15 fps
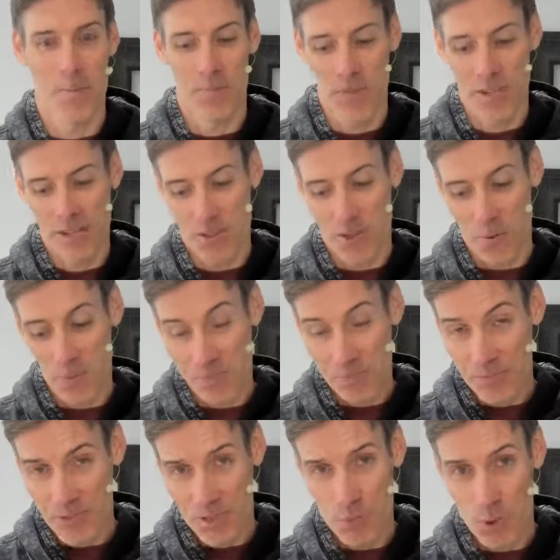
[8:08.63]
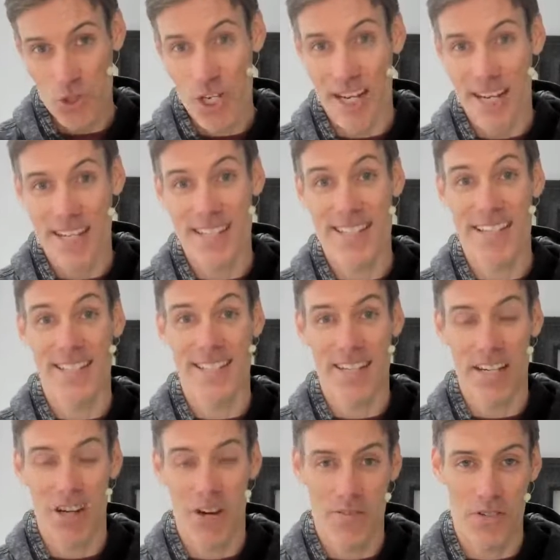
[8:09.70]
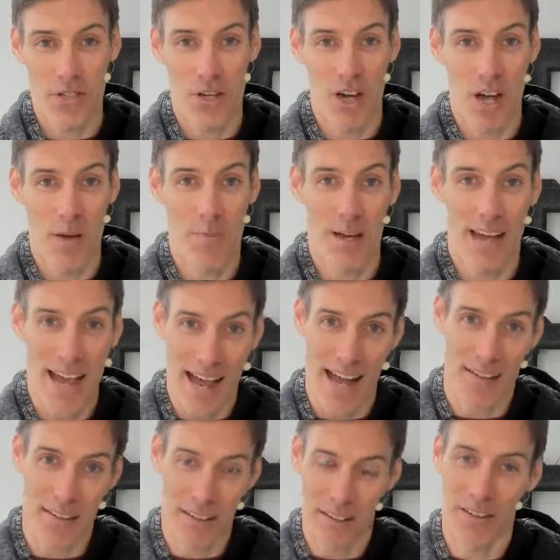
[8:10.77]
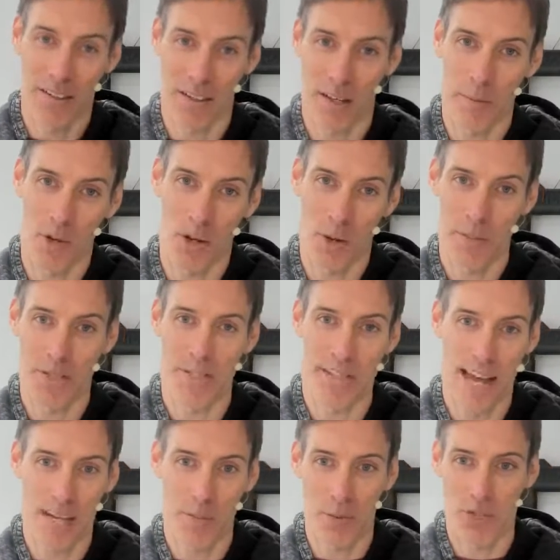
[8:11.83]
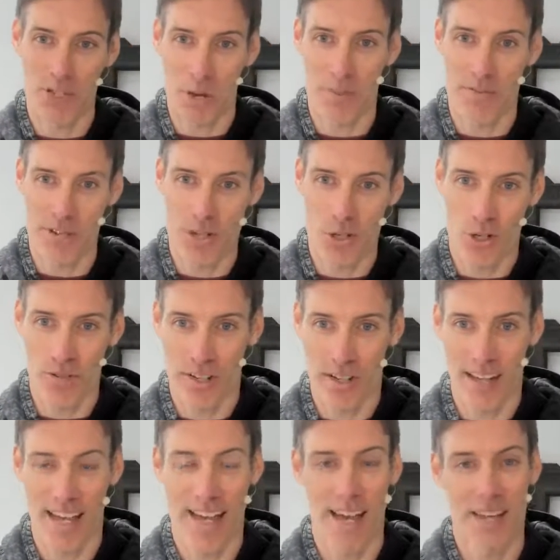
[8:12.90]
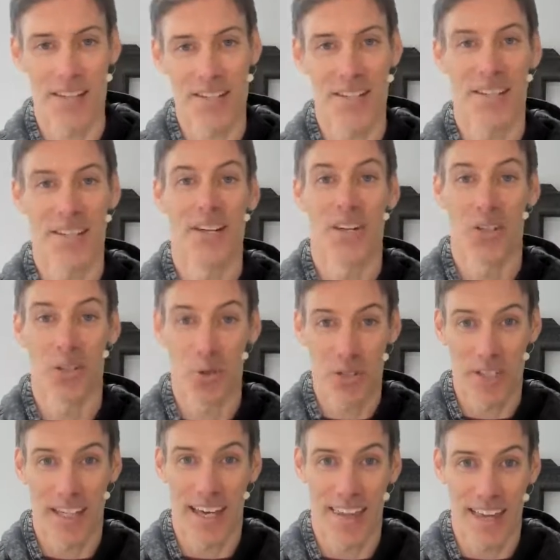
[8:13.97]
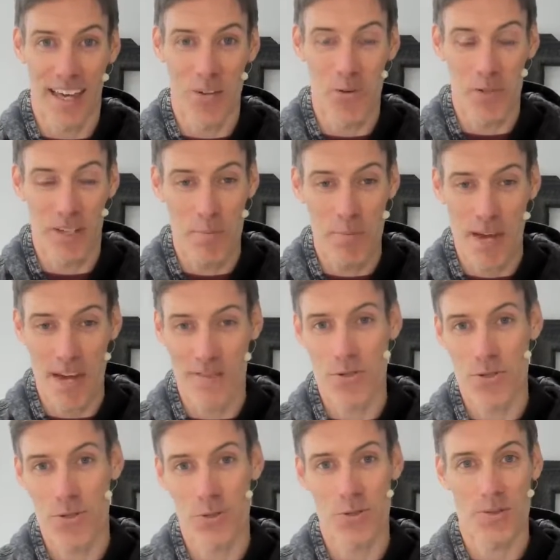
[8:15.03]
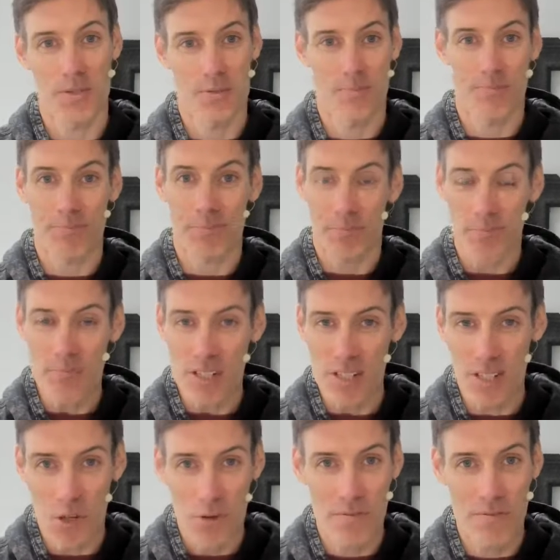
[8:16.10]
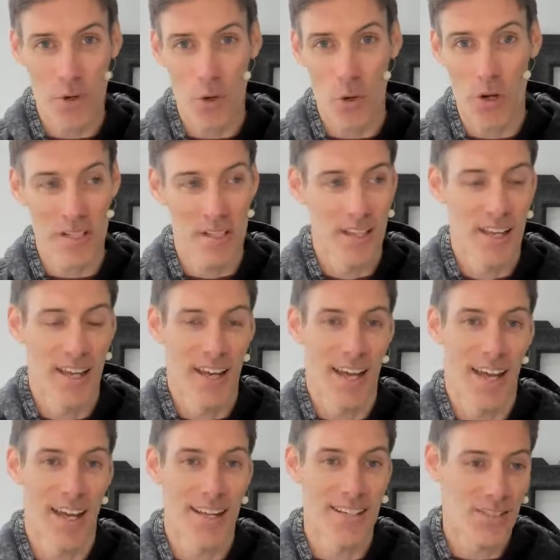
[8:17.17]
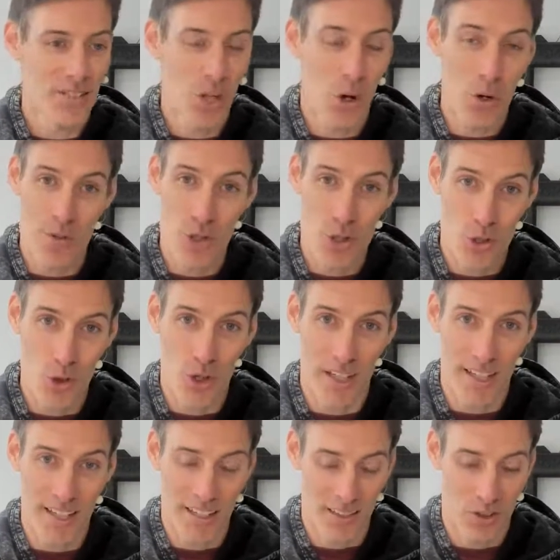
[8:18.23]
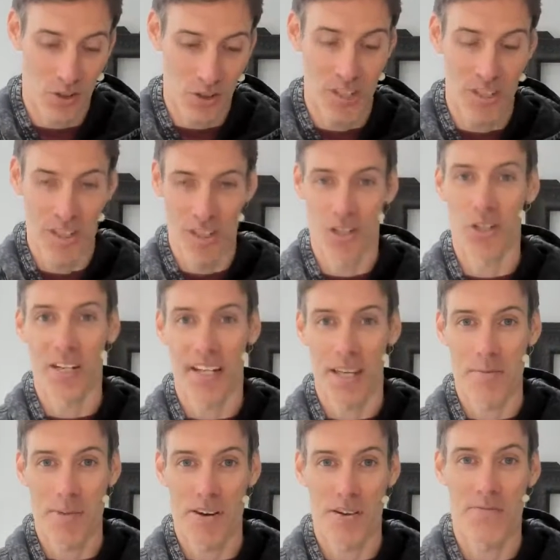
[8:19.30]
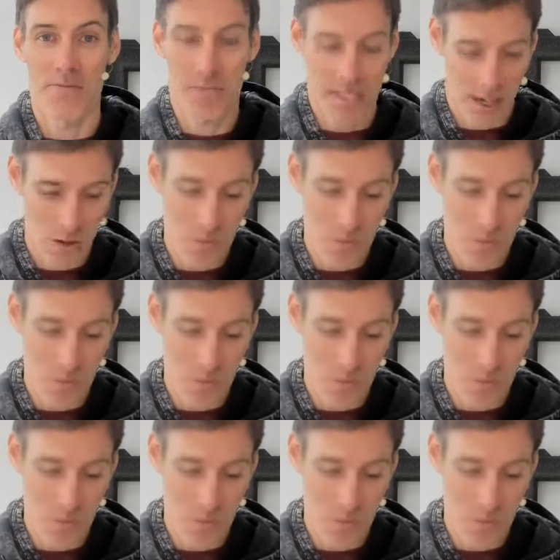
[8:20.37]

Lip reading: So small changes that stick over time, add them up, stack them on top of each other, and you will get there. You will get better results going forward. And slowly but surely, you'll look in the mirror and say,